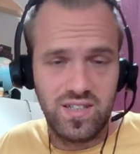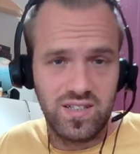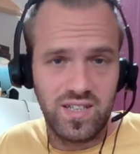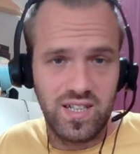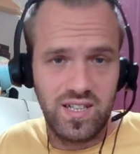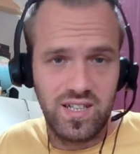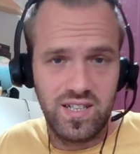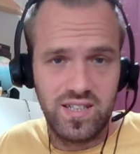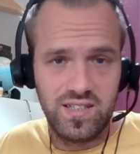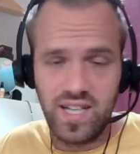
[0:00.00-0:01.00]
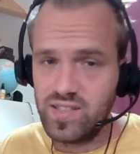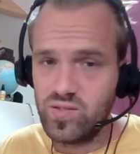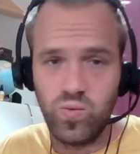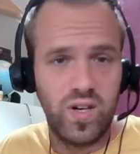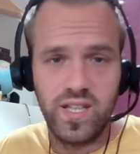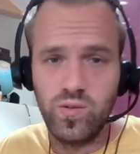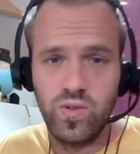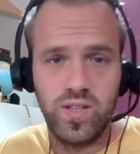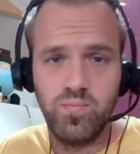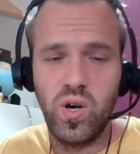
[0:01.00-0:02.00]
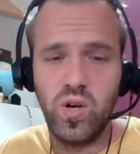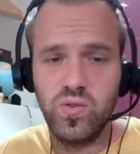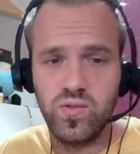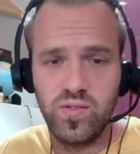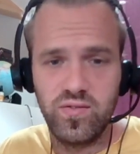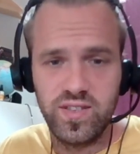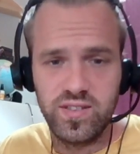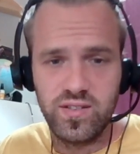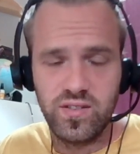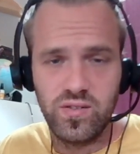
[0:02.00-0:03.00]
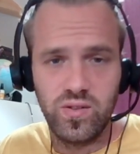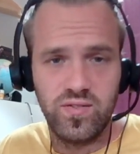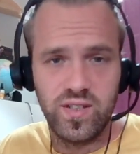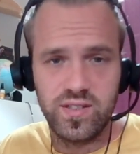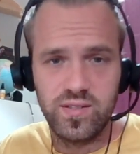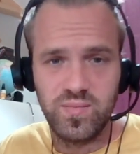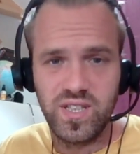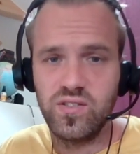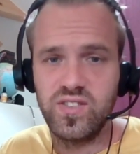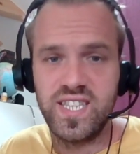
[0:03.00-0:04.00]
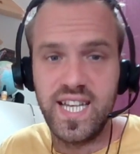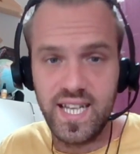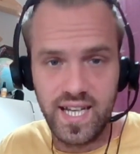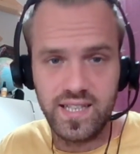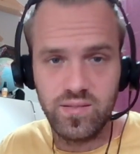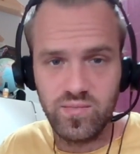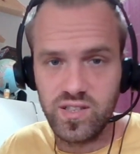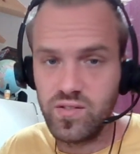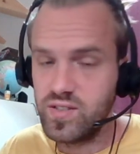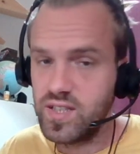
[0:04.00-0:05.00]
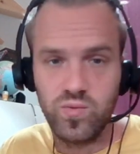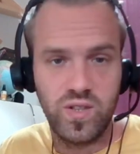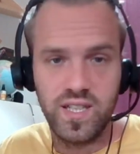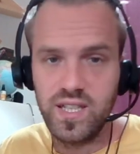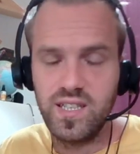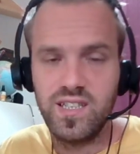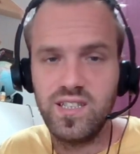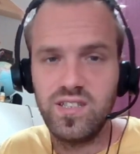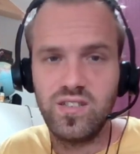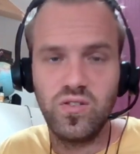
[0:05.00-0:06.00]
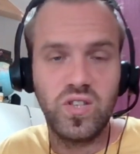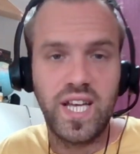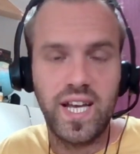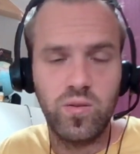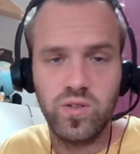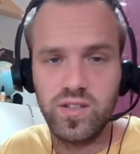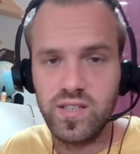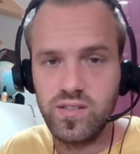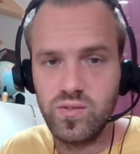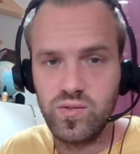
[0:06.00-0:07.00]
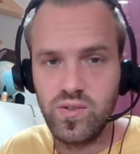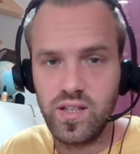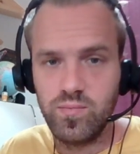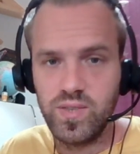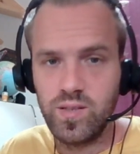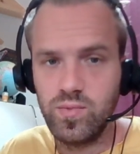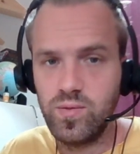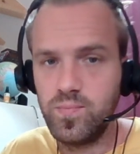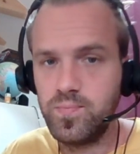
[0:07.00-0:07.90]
Okay? That's why they want to impose all of this on all of us. Because they hate themselves. That's why they don't care what they do to other people.